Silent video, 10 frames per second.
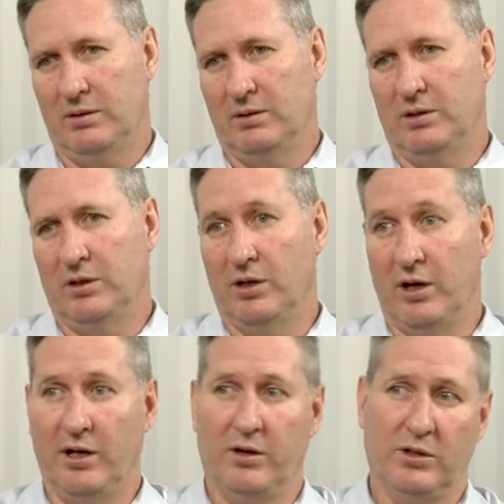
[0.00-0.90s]

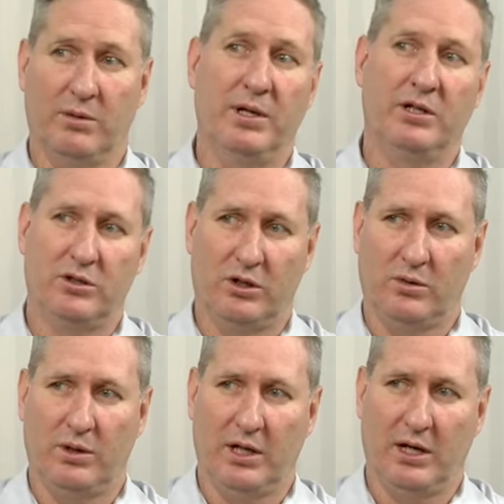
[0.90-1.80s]
Saldana, it was a big
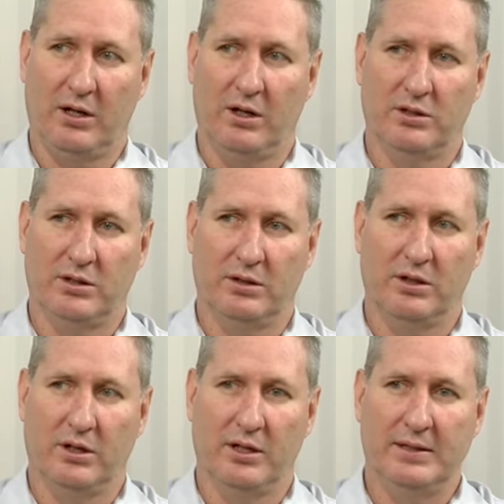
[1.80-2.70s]
shock when they closed
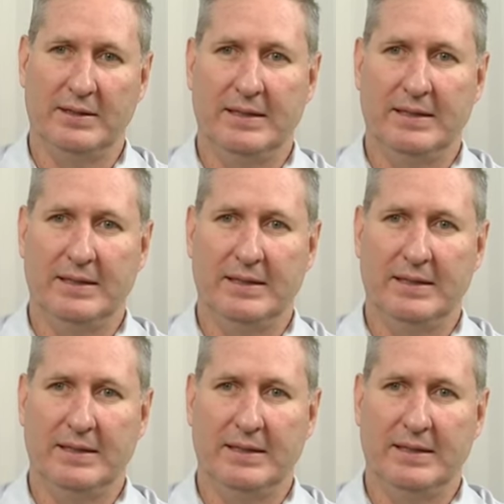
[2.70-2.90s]
Saldana.